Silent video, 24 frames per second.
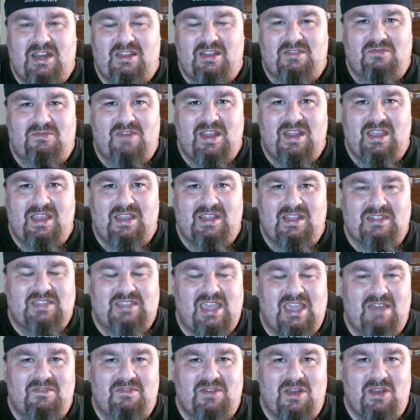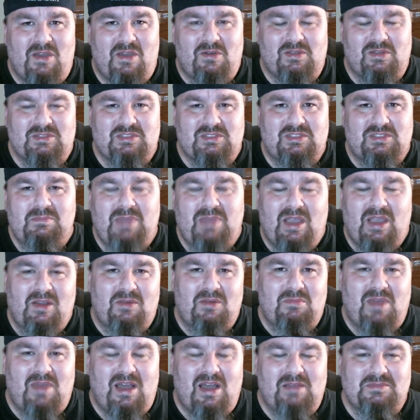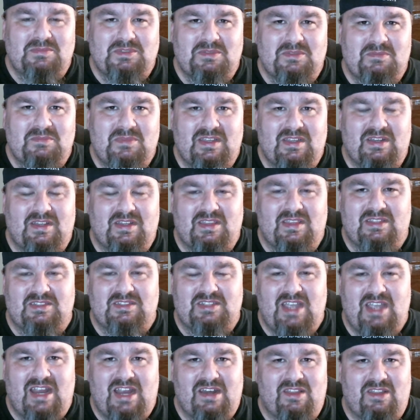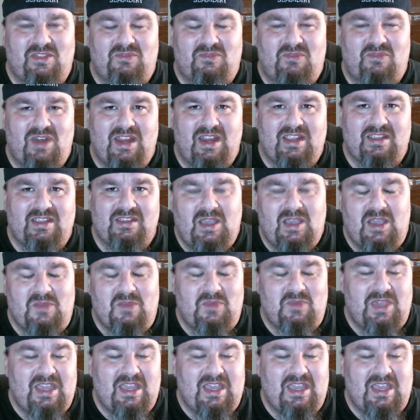of the ring, and Kevin Owens power bombs him into the side of the ring. And we